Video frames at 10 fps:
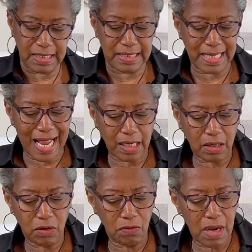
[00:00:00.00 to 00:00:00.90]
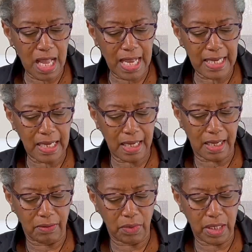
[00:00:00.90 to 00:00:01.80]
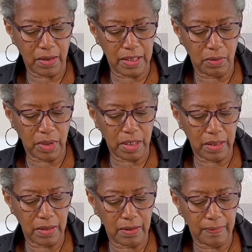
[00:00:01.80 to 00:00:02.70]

Zechariah, where are you? Where are you?